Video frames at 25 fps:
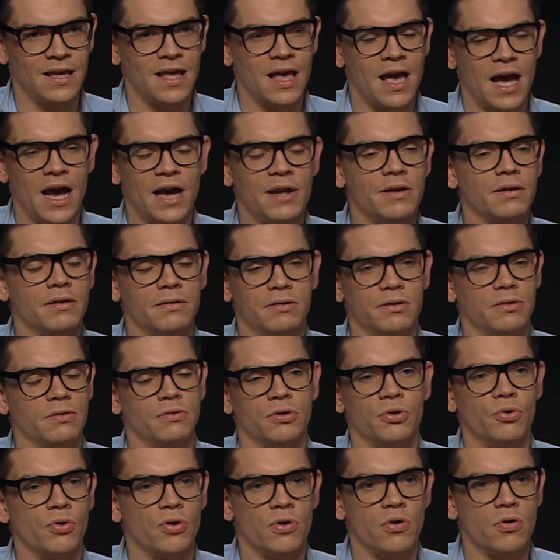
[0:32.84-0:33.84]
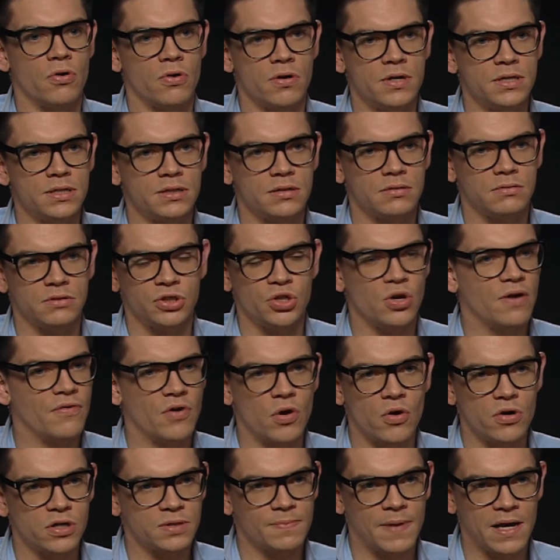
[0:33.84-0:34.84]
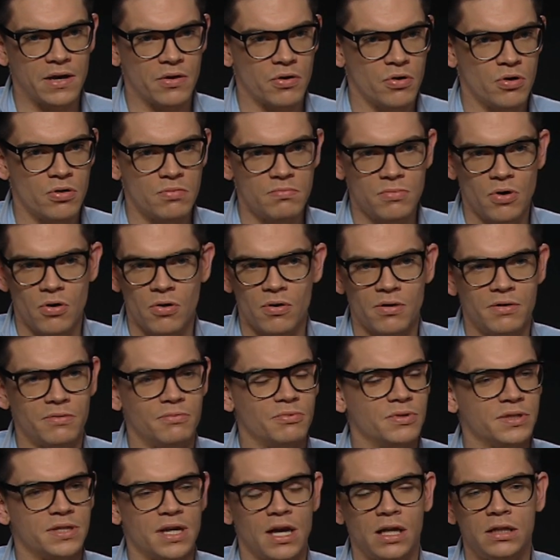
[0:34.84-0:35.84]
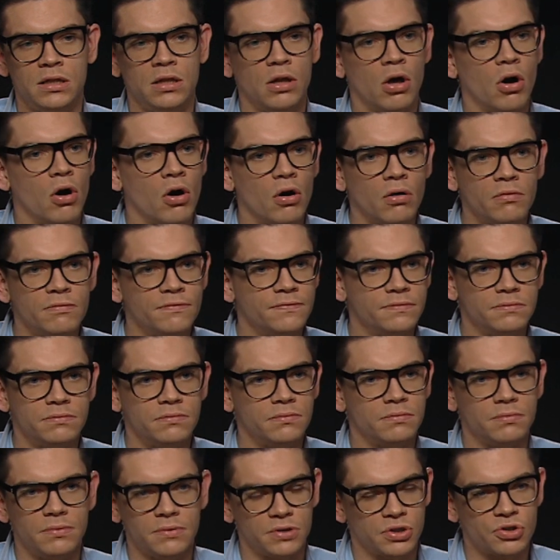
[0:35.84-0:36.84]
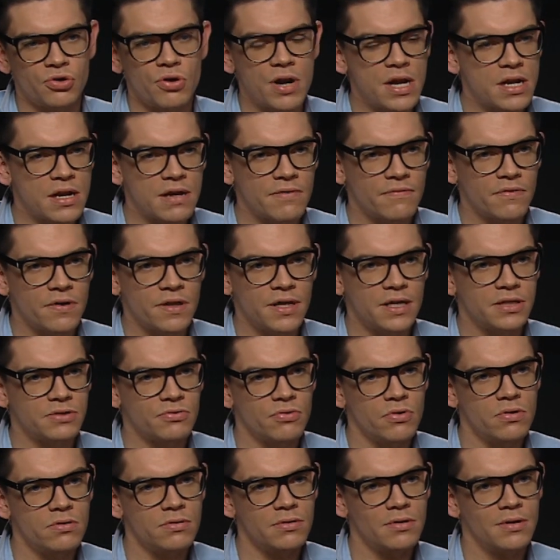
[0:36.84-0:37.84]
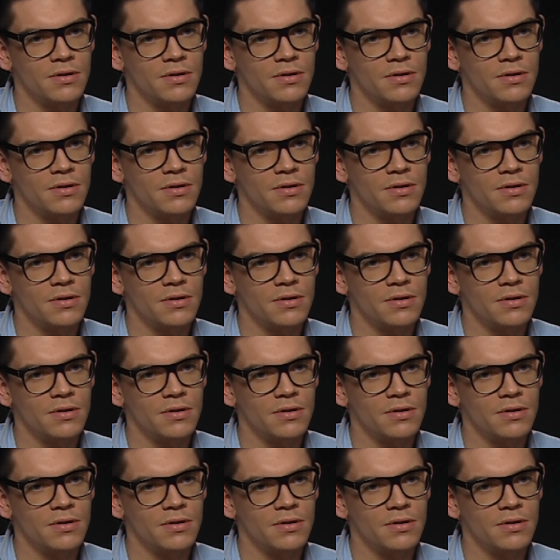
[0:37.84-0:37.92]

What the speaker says: And you're on a horse. Do you have a horse back home, or was it a lot of training for this role?